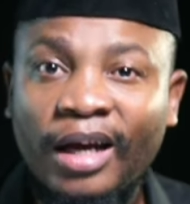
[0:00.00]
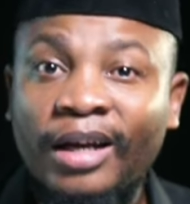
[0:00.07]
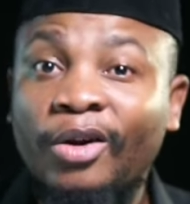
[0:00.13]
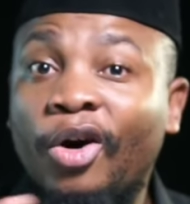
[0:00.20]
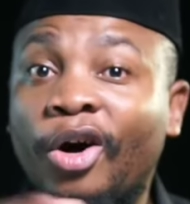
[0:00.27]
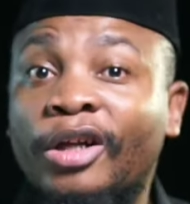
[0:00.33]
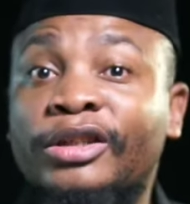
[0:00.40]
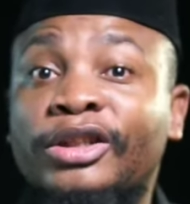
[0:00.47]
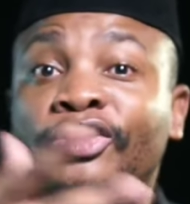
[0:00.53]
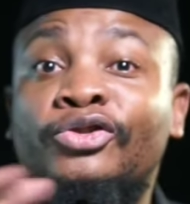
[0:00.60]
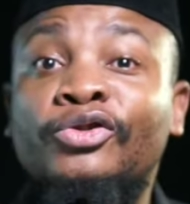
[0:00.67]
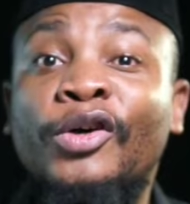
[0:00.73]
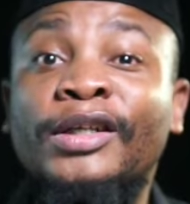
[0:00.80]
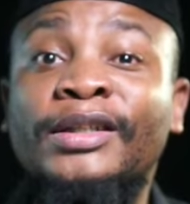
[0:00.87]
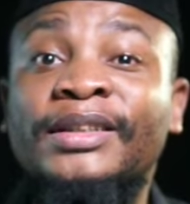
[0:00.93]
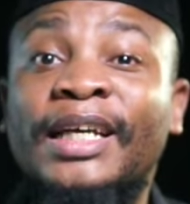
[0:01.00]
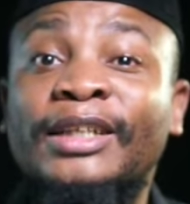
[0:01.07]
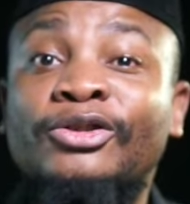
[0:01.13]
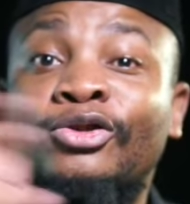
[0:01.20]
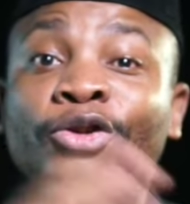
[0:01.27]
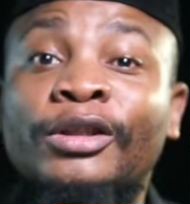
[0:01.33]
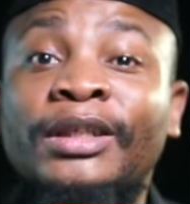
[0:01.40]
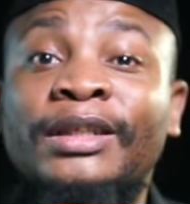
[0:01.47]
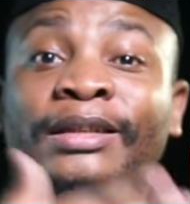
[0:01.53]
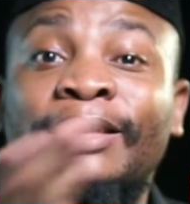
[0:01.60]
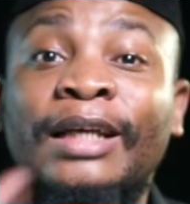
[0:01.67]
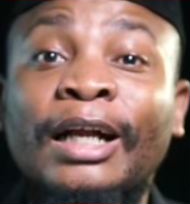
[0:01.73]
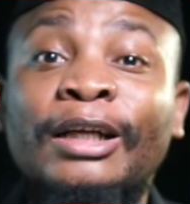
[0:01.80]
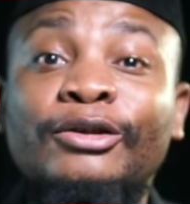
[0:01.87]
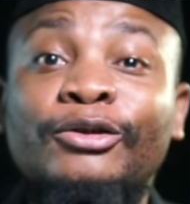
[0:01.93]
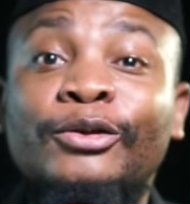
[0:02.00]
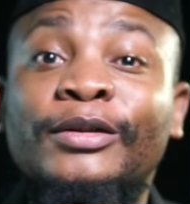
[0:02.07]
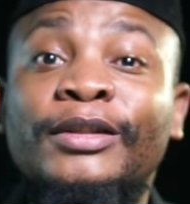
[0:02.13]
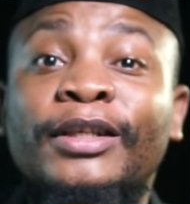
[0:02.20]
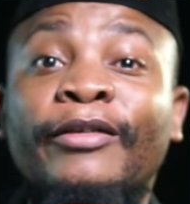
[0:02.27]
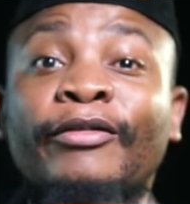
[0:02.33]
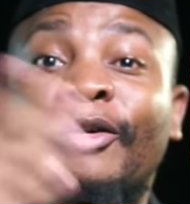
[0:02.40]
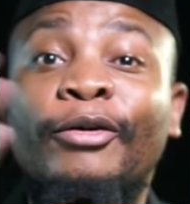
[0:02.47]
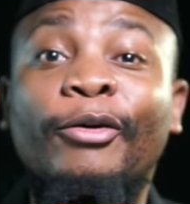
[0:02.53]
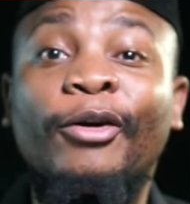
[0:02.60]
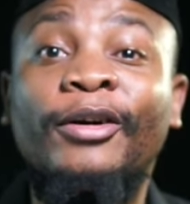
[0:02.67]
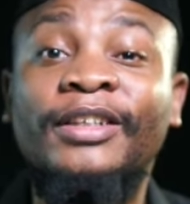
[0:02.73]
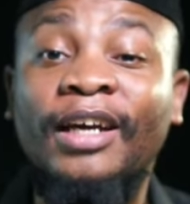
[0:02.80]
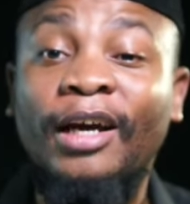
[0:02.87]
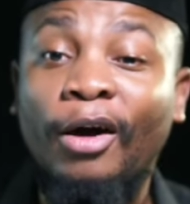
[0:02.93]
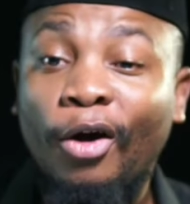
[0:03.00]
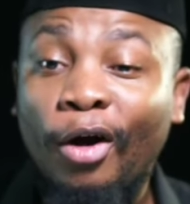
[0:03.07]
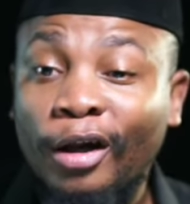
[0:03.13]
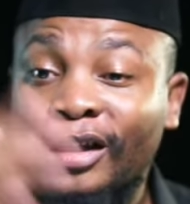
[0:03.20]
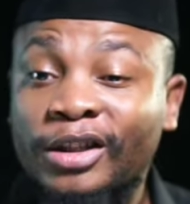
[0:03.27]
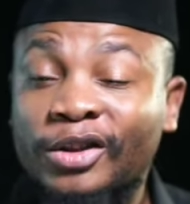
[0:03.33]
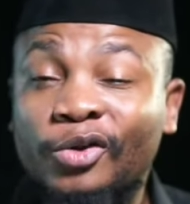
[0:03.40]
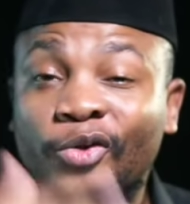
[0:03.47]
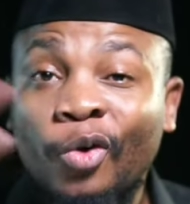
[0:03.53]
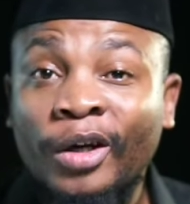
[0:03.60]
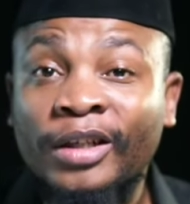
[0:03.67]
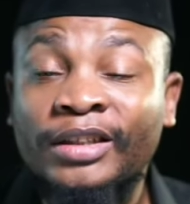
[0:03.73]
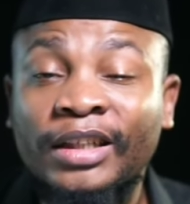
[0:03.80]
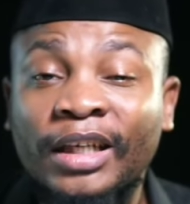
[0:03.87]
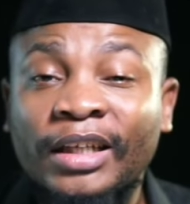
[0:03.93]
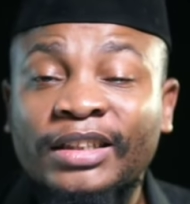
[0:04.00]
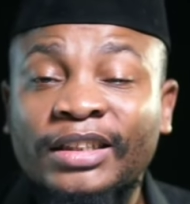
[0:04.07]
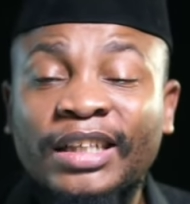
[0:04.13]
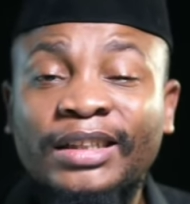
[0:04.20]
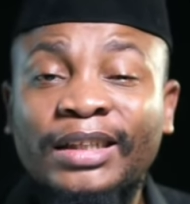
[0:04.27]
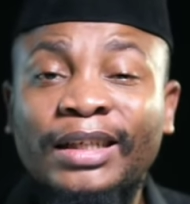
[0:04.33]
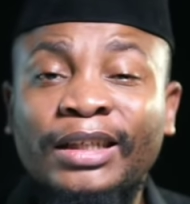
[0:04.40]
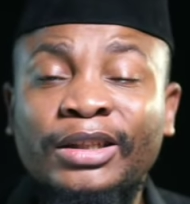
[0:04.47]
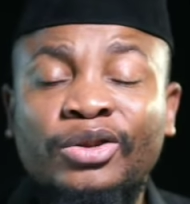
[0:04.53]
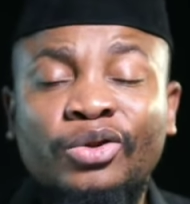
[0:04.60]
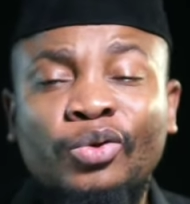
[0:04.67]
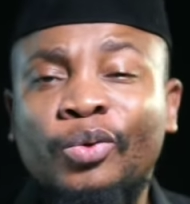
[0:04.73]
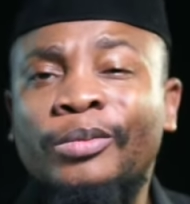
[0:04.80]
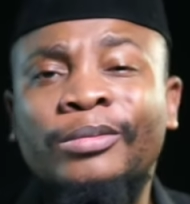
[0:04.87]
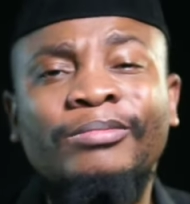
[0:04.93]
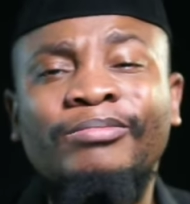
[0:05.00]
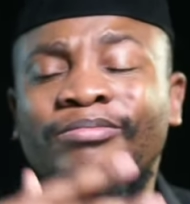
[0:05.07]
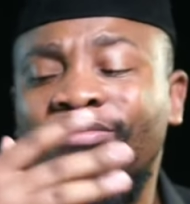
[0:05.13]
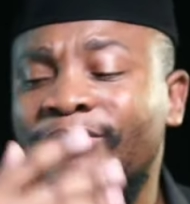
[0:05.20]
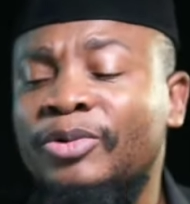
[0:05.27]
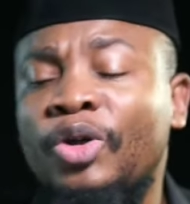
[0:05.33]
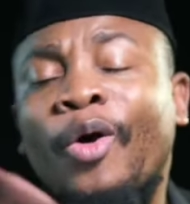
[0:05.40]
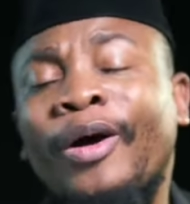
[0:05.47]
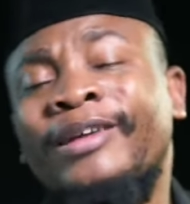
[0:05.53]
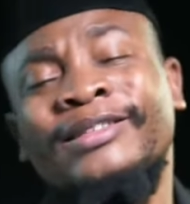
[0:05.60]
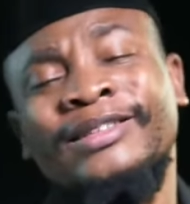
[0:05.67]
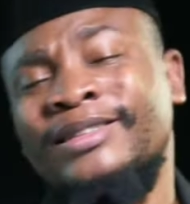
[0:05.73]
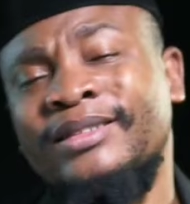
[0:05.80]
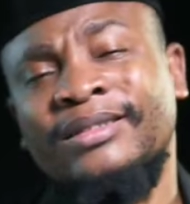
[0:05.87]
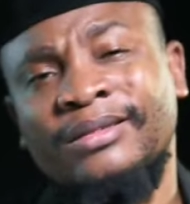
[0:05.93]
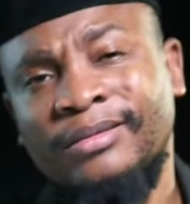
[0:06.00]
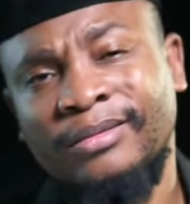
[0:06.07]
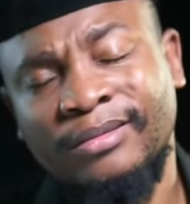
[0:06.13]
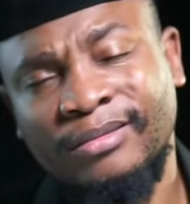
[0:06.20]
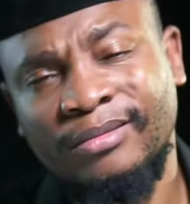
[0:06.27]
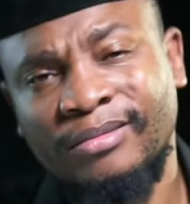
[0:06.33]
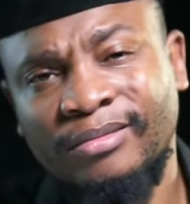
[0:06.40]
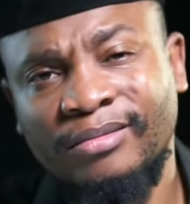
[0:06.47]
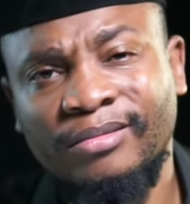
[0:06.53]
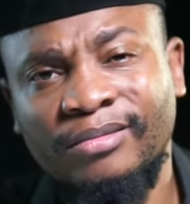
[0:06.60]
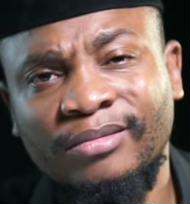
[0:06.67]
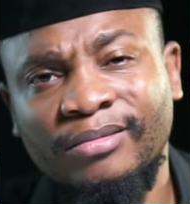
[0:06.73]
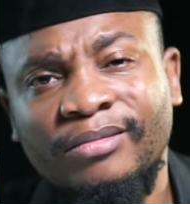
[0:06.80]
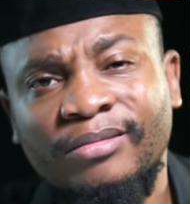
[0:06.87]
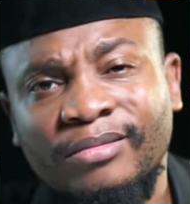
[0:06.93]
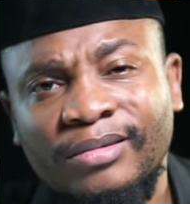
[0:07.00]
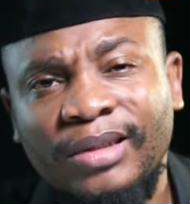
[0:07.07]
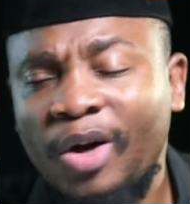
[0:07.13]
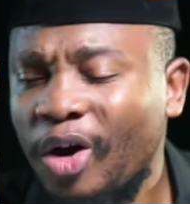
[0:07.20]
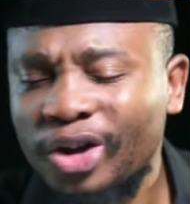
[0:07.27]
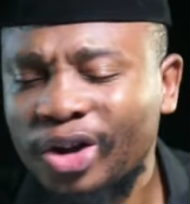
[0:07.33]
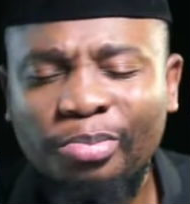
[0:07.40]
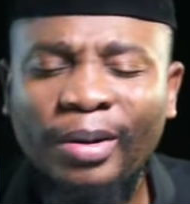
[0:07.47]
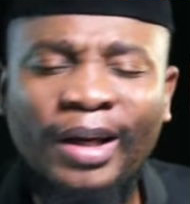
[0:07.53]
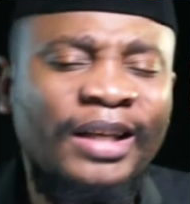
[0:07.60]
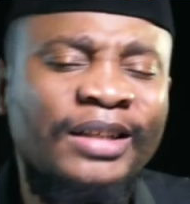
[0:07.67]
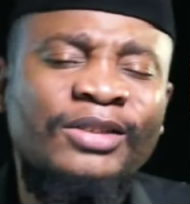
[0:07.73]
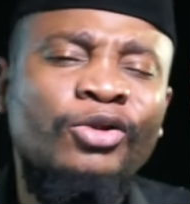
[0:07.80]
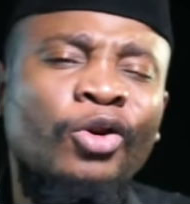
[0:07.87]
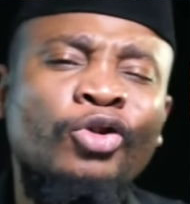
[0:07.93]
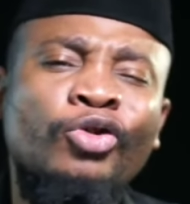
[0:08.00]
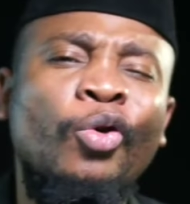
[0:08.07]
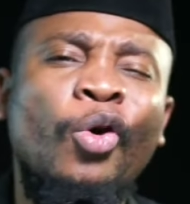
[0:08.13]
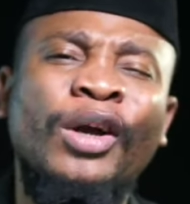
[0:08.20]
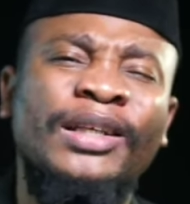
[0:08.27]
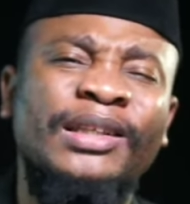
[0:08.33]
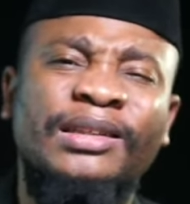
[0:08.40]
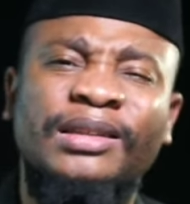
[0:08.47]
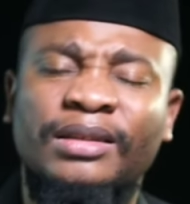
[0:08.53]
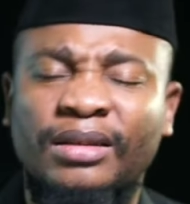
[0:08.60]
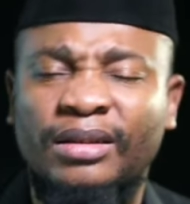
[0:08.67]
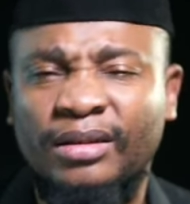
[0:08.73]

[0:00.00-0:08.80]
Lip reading: And all this noise does not result to saving God. All this noise just leads to noise. The gospel is not noise.